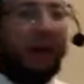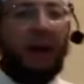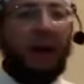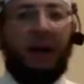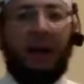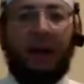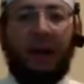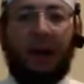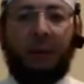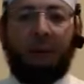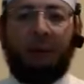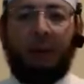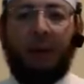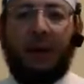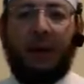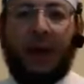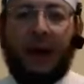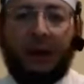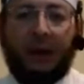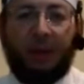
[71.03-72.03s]
And
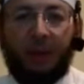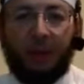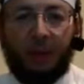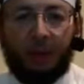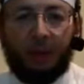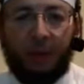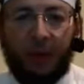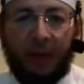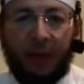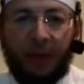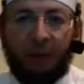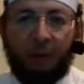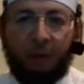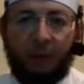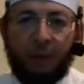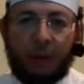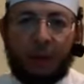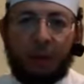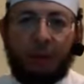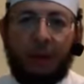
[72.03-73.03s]
alhamdulillah, I think we have
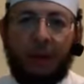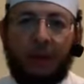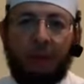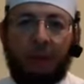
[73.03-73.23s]
also my